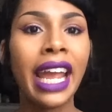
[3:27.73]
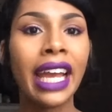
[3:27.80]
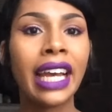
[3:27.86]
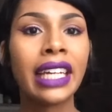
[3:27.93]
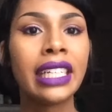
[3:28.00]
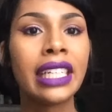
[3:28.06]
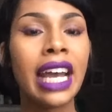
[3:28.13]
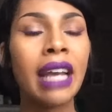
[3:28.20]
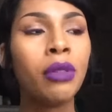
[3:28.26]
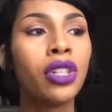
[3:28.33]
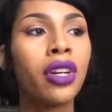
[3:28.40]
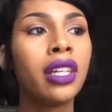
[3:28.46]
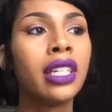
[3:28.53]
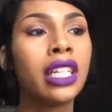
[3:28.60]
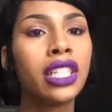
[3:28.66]
and I'm
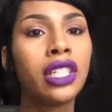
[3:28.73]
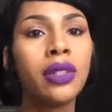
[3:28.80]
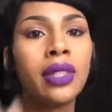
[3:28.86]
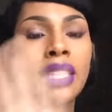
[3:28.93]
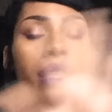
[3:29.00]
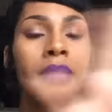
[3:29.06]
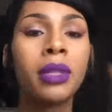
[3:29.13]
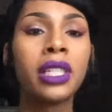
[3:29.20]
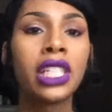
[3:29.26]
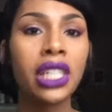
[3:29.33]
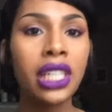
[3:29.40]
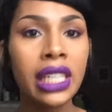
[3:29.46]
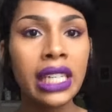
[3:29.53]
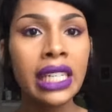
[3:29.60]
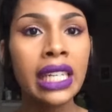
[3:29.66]
trying not to use as much
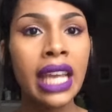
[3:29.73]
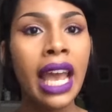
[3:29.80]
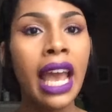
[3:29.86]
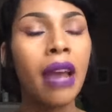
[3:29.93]
heat.